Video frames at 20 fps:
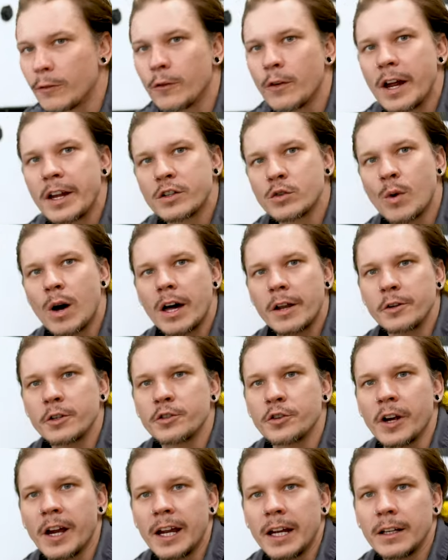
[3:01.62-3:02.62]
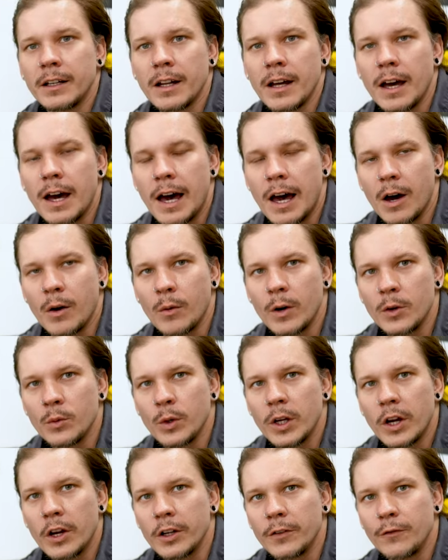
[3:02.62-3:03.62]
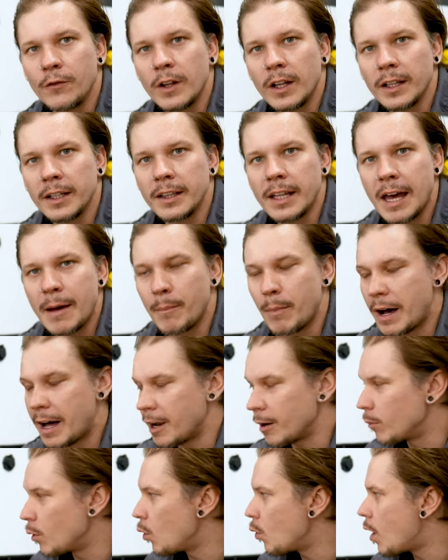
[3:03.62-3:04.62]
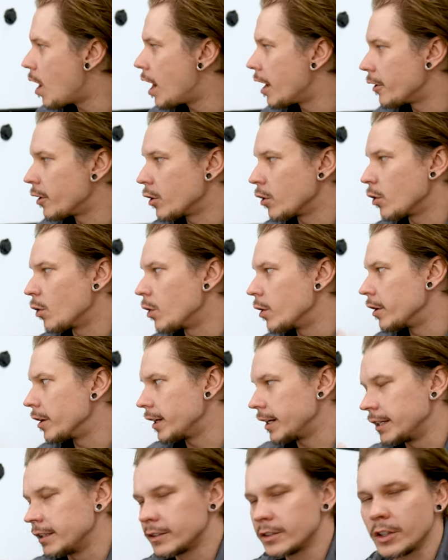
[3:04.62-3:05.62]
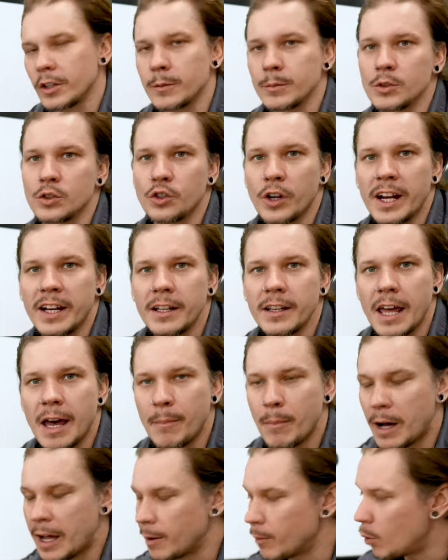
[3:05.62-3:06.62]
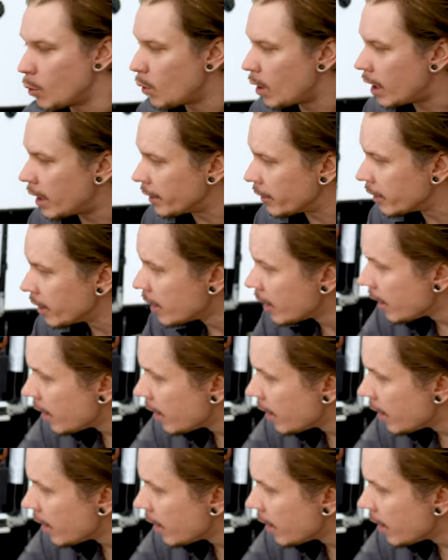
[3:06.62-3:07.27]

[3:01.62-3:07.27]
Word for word: freshwater drain. Uh, when we are filling that potable water or in terms draining that potable water,